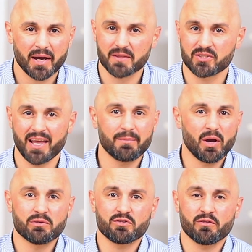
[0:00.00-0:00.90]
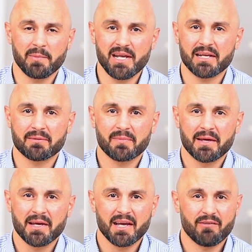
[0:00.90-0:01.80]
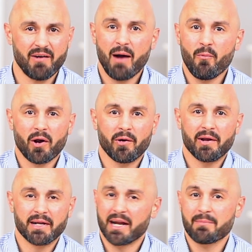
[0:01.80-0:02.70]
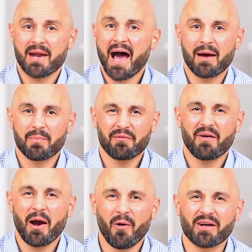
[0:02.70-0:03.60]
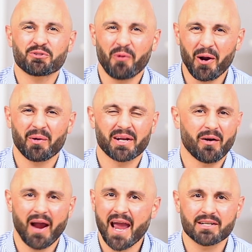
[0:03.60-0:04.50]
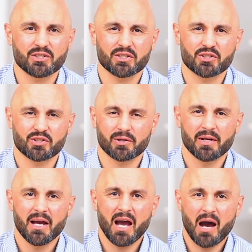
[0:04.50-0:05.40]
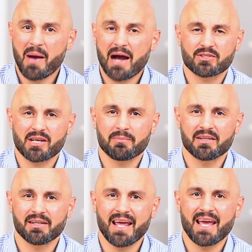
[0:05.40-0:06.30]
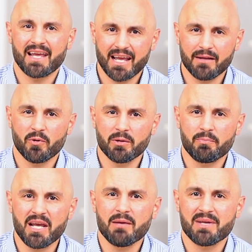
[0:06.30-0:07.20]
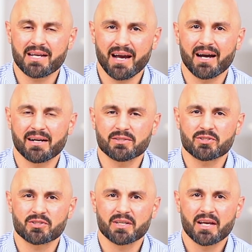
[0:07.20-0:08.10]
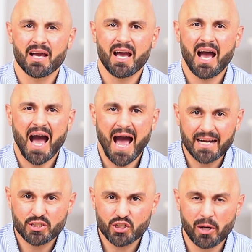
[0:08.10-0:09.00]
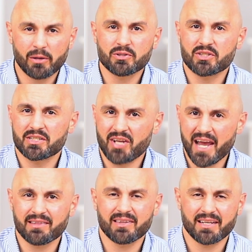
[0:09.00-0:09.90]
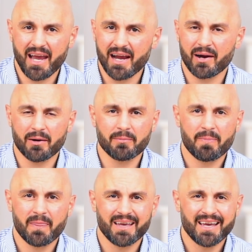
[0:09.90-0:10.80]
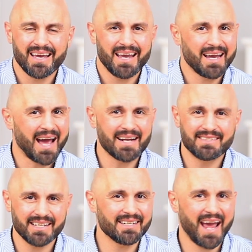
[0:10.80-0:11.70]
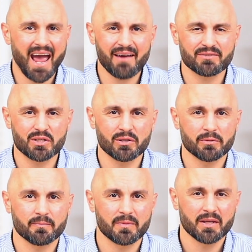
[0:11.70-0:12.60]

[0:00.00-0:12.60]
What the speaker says: And the same goes for me. If I'm worried, and I'm not, but if I was worried or anxious or about something today, it would be because I chose to take the care and I didn't have to.